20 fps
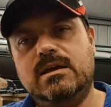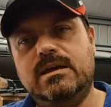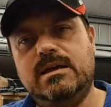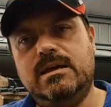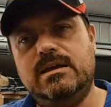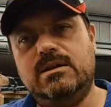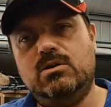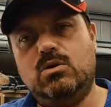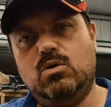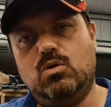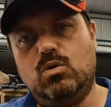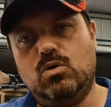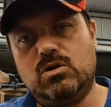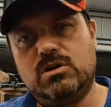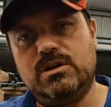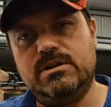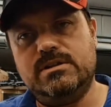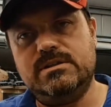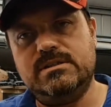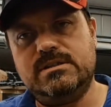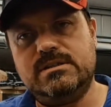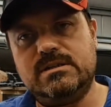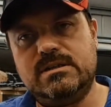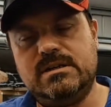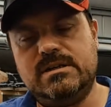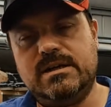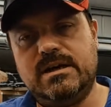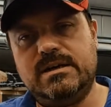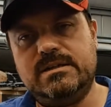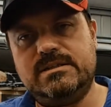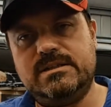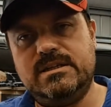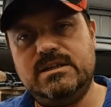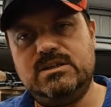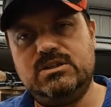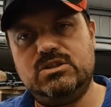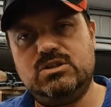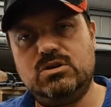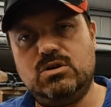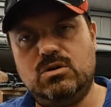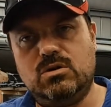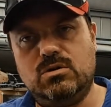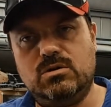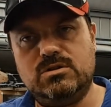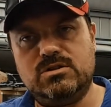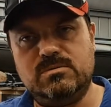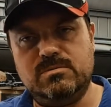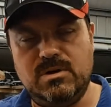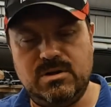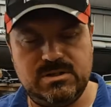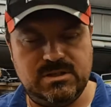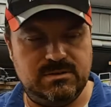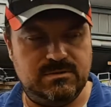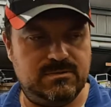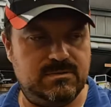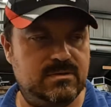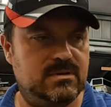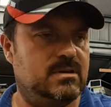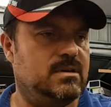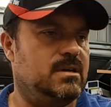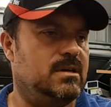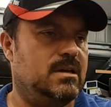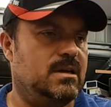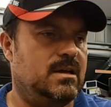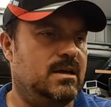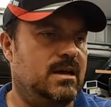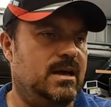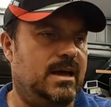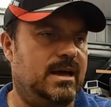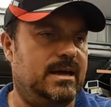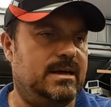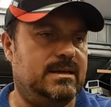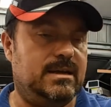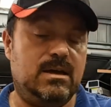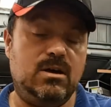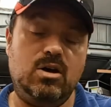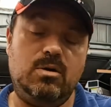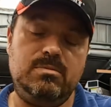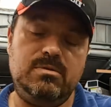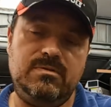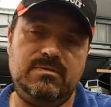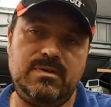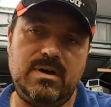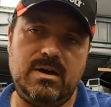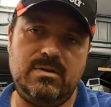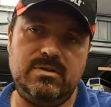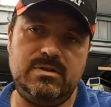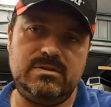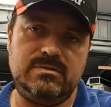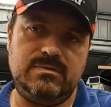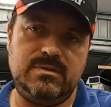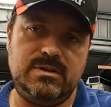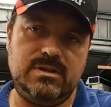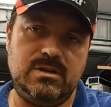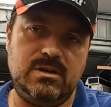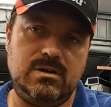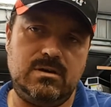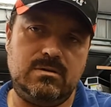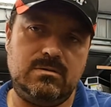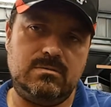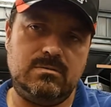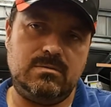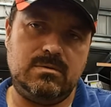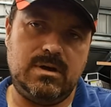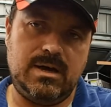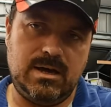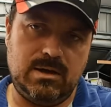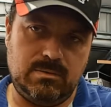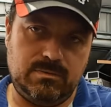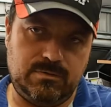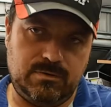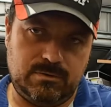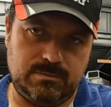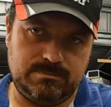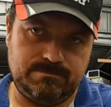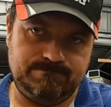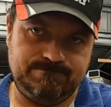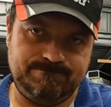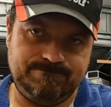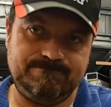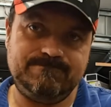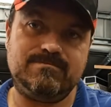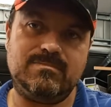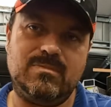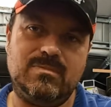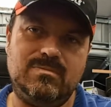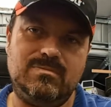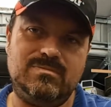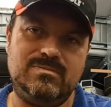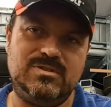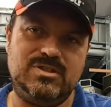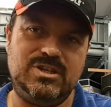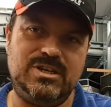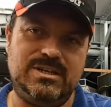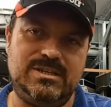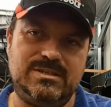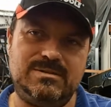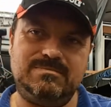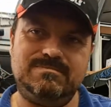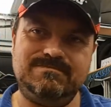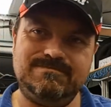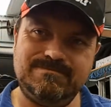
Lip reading: in Auckland, and I teach automotive. And I hope you found this video helpful. Cheers.